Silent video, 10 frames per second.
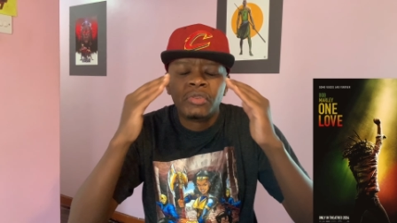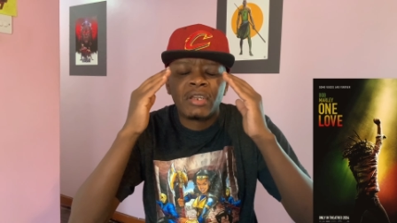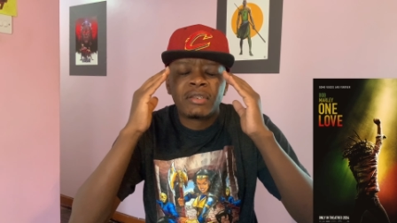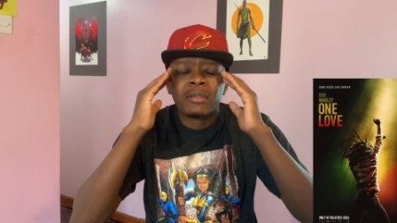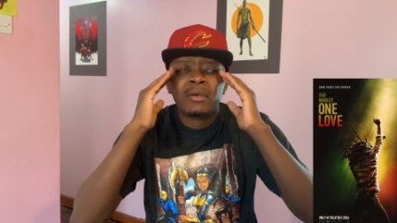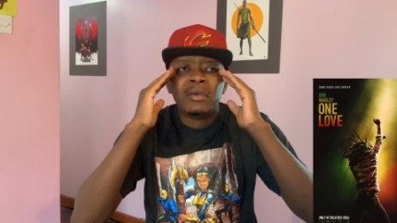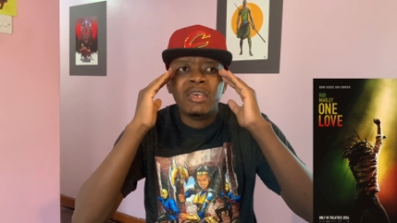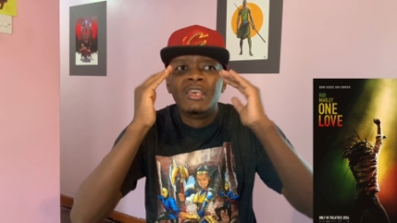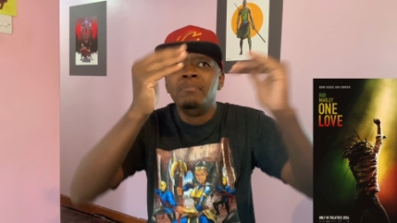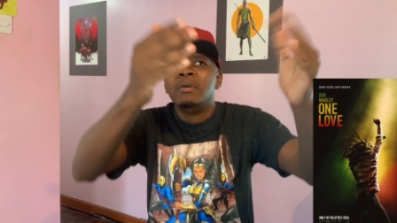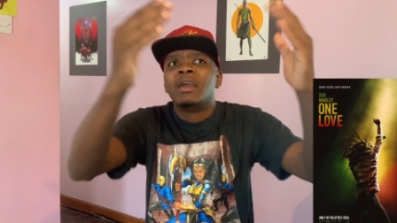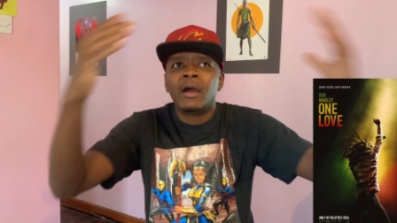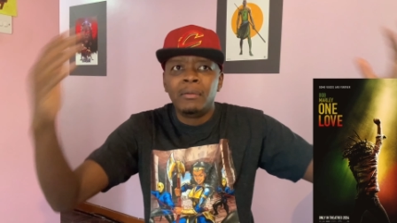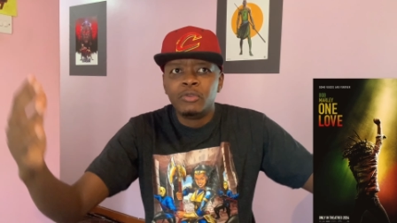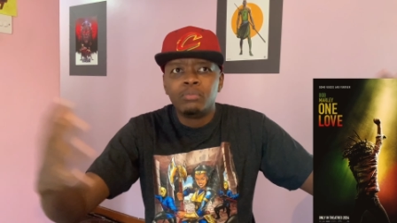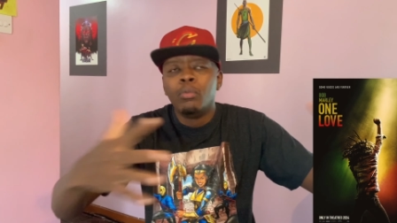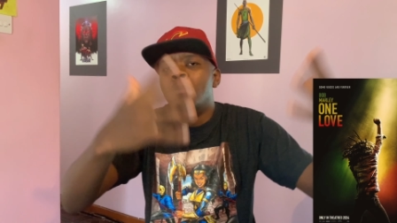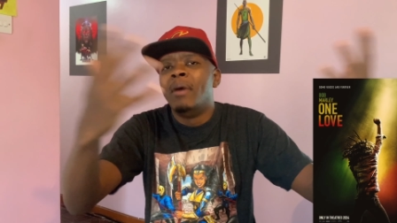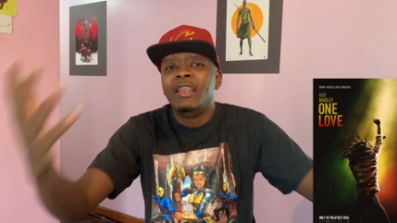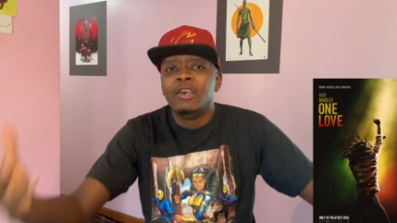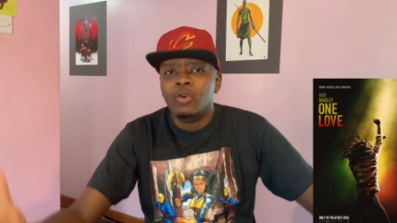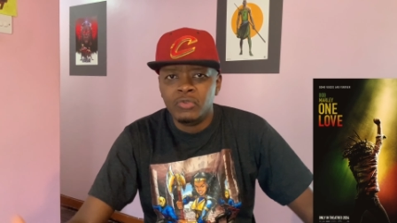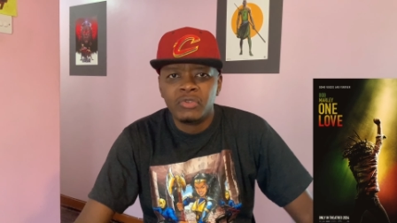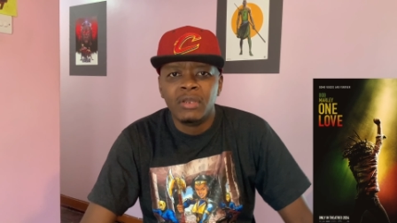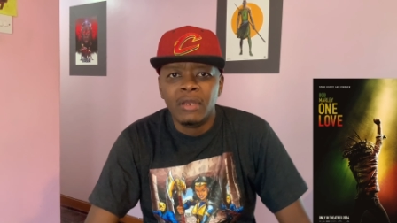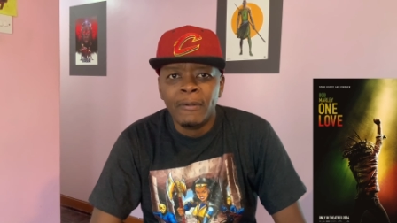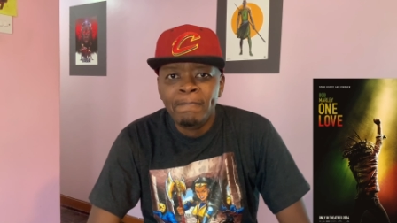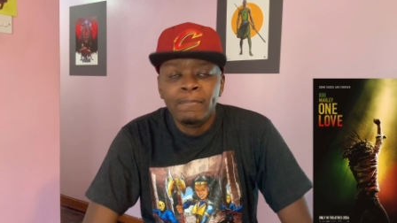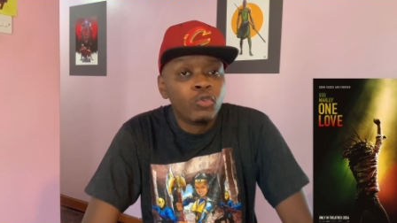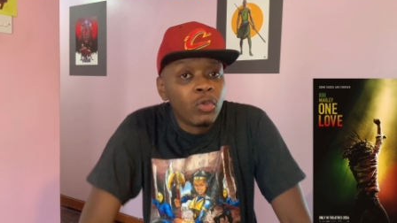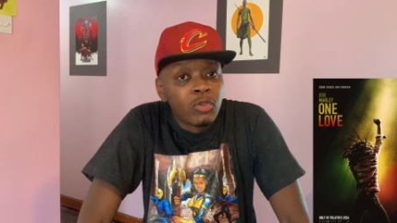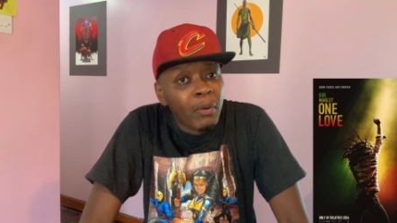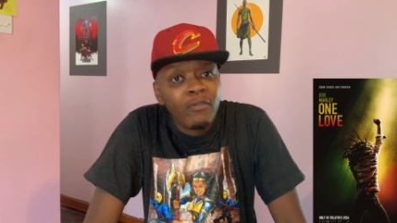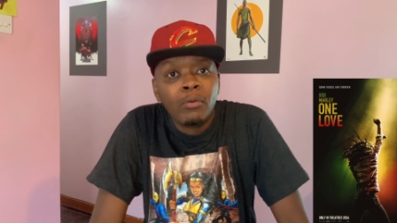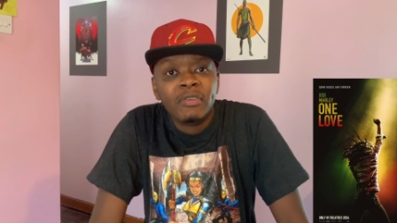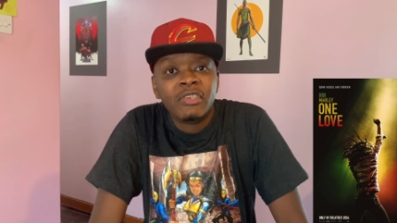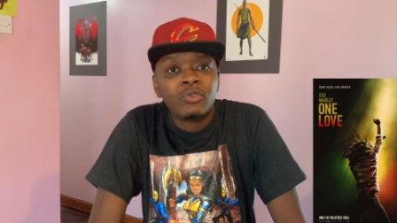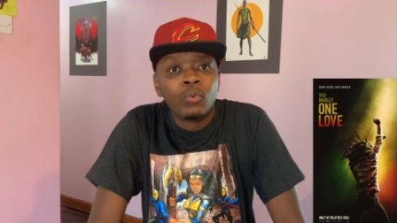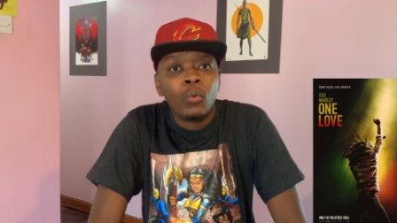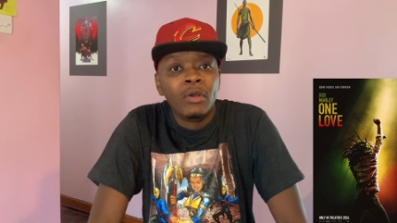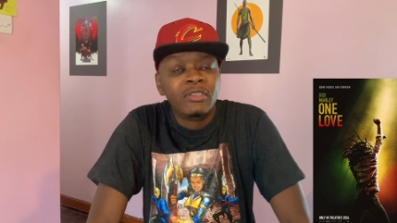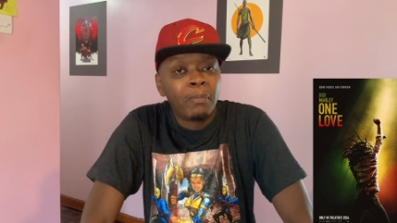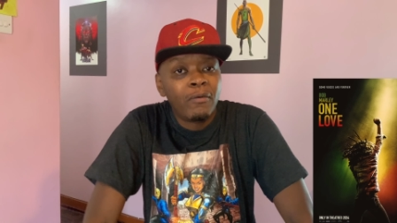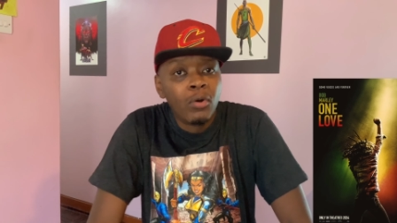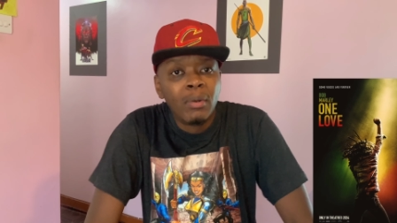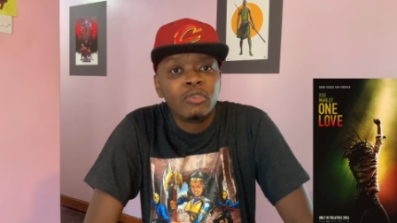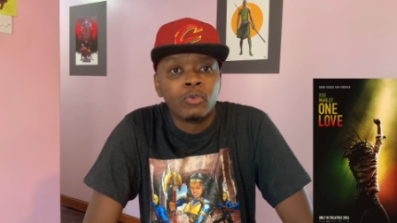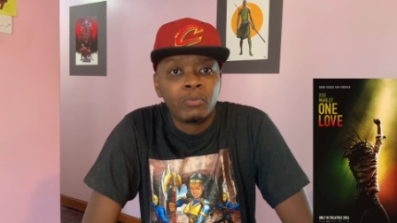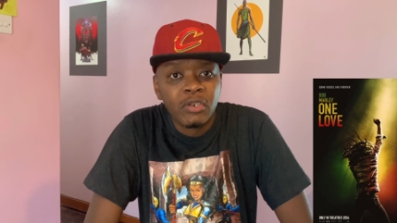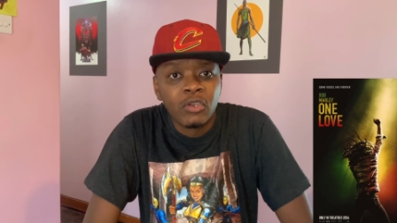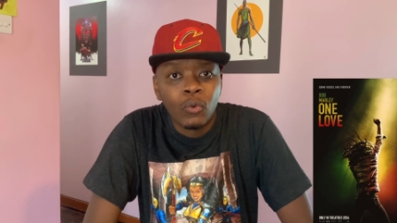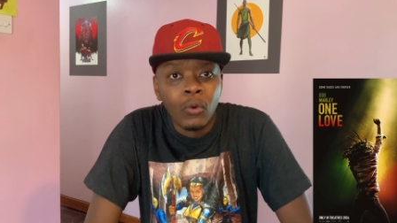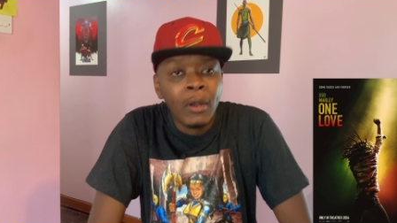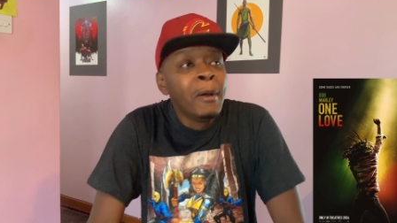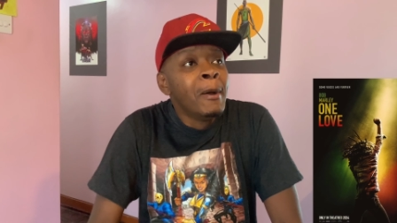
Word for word: it that he becomes Bob Marley on screen so his performance is, his performance was pretty cool